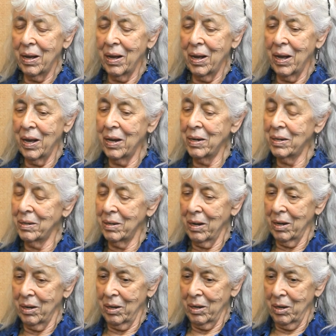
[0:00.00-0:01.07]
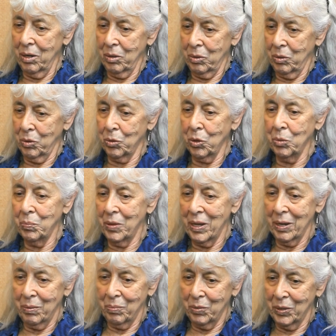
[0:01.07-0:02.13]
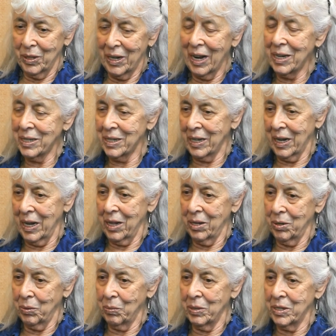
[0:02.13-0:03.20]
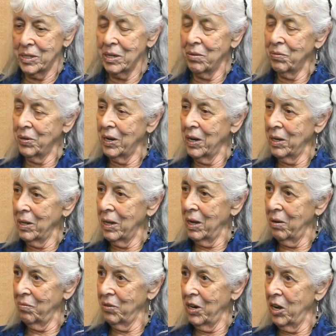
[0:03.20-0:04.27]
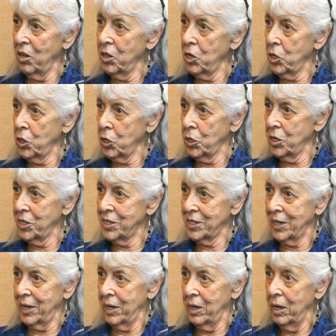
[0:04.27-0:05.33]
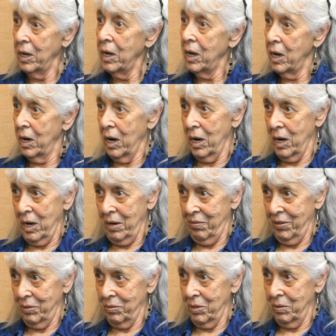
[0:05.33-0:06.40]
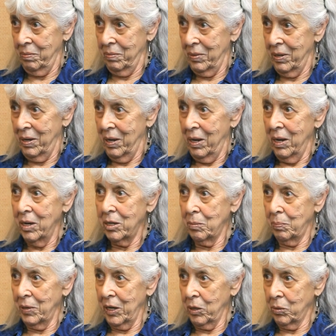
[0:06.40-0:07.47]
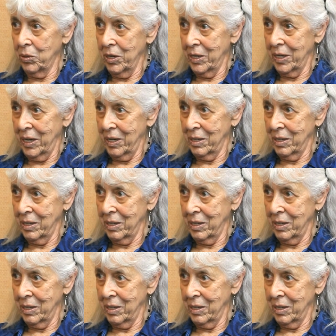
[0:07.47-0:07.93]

and a group that would get together once every other Thursday in our living room to play quartets.